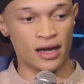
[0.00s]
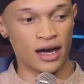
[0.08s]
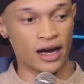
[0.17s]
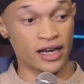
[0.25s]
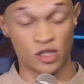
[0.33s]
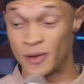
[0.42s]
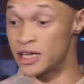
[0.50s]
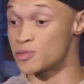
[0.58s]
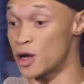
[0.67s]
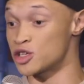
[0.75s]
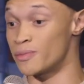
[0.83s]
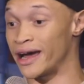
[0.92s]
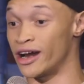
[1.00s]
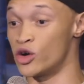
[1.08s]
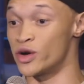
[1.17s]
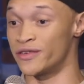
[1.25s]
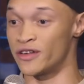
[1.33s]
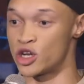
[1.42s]
Uh, he's being sponsored by
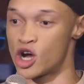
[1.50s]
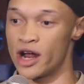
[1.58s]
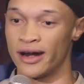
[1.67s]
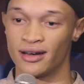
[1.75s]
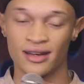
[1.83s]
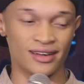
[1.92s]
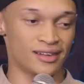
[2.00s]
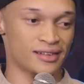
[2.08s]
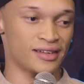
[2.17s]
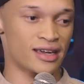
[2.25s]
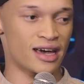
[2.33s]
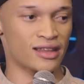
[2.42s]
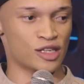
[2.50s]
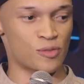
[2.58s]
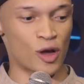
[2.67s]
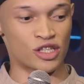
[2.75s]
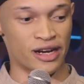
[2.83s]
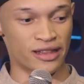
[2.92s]
Louis Vuitton. Yeah, they're
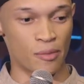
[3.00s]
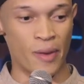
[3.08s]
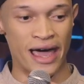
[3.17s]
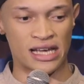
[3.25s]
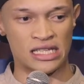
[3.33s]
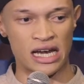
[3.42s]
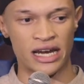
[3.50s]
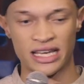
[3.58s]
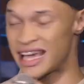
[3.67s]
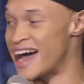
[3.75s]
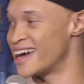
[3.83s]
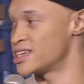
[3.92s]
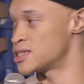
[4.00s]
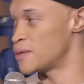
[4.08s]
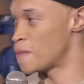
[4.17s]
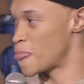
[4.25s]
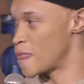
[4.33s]
sponsoring the bags under his eyes.